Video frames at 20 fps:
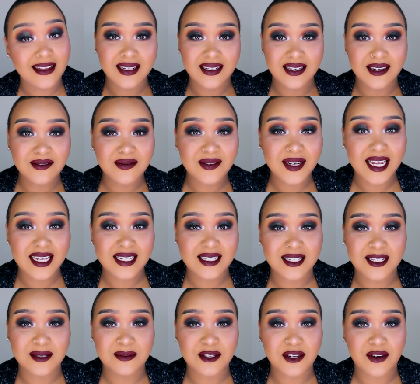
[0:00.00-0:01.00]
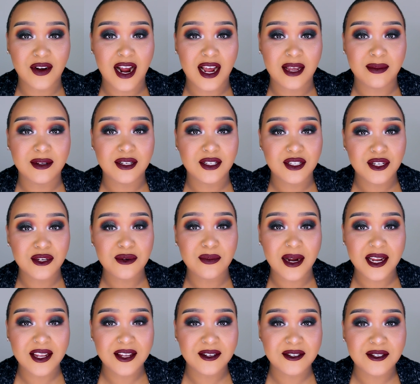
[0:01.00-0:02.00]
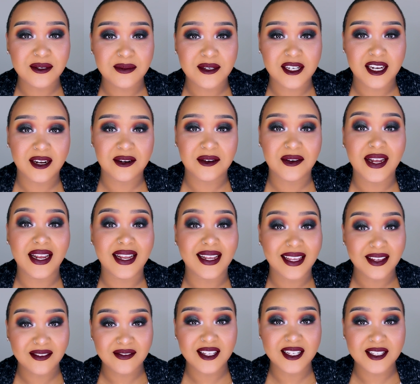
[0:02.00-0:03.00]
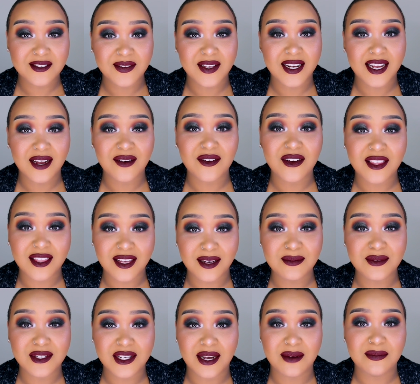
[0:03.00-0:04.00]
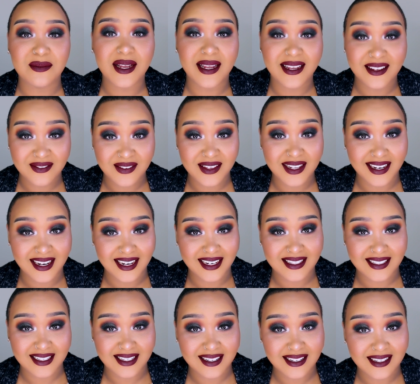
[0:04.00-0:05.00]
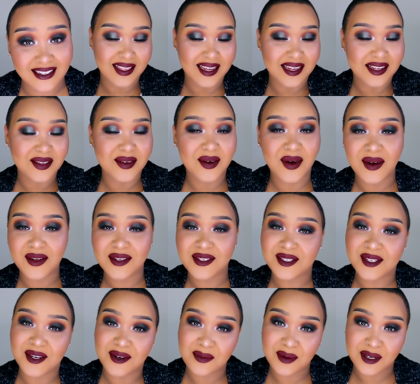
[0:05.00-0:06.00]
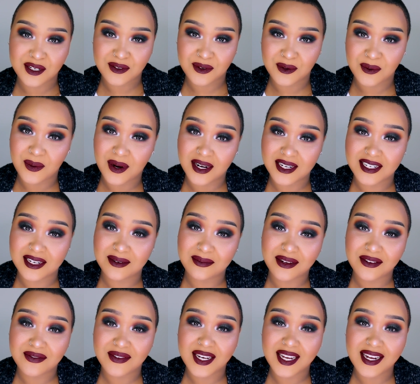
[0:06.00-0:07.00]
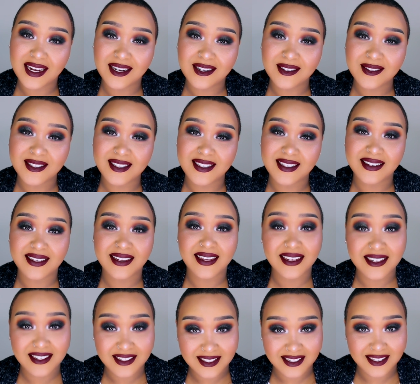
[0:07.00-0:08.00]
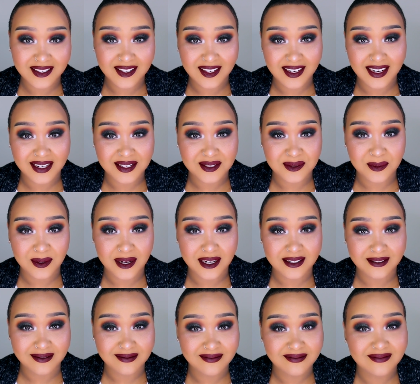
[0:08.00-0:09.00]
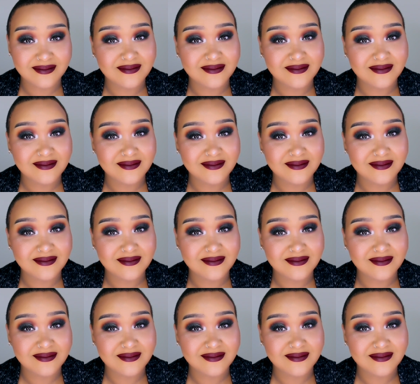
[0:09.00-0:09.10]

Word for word: Don't forget to subscribe to my YouTube channel and give this video a thumbs up if you liked it. Thank you all so much for watching my videos and until the next one.